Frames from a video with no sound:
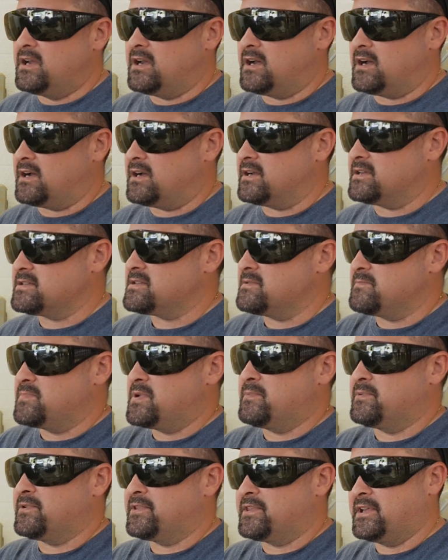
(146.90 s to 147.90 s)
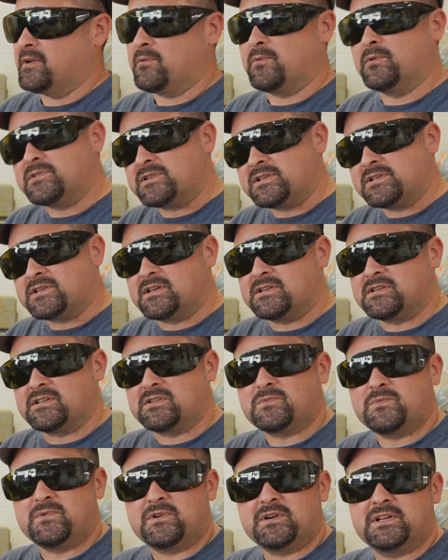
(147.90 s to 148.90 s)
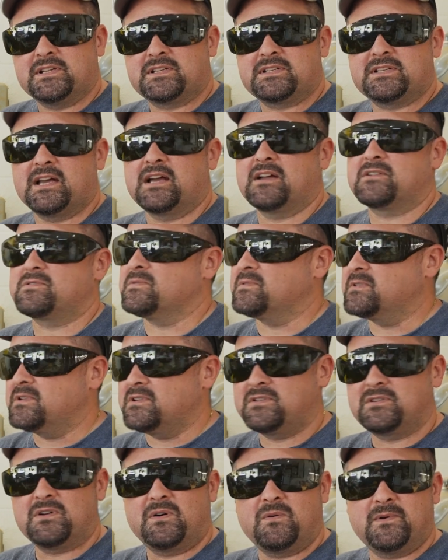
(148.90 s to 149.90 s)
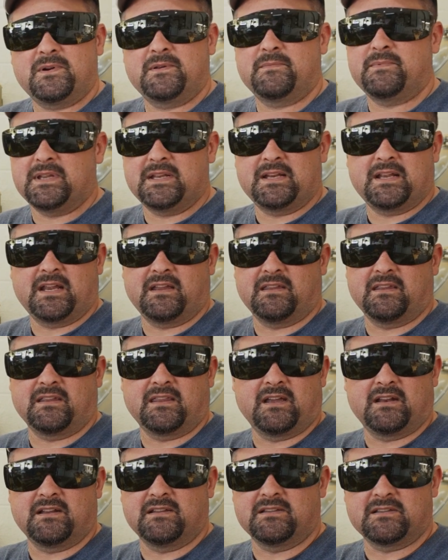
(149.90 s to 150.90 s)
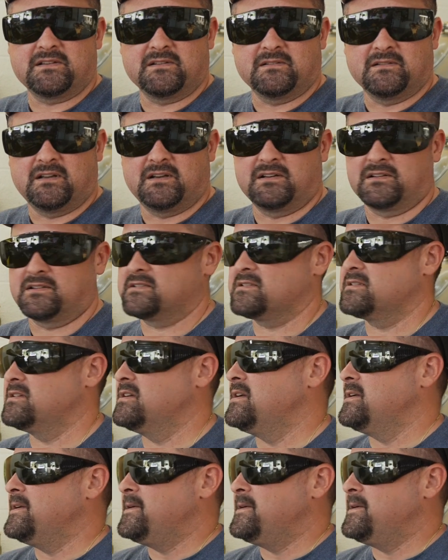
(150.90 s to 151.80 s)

Uh, some people think, well, just because it's wood, it's natural. You don't want to be inhaling that into your lungs.